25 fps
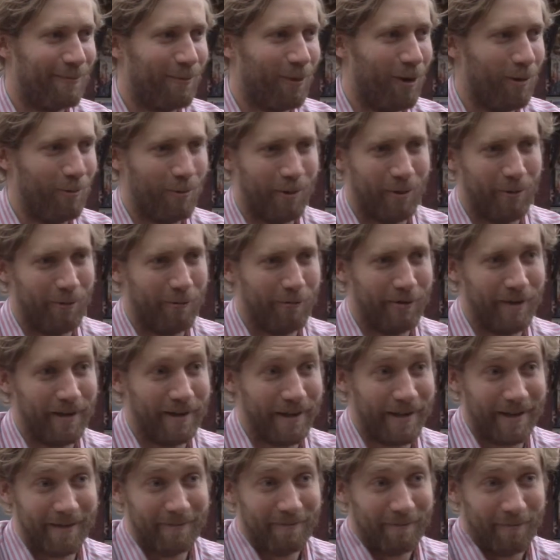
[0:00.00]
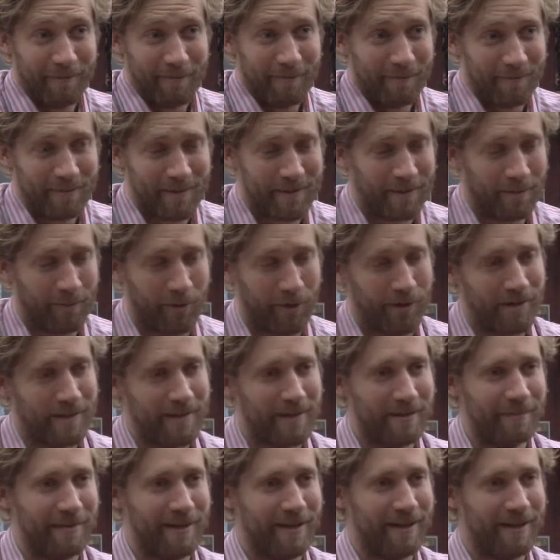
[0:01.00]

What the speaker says: what we were really supposed to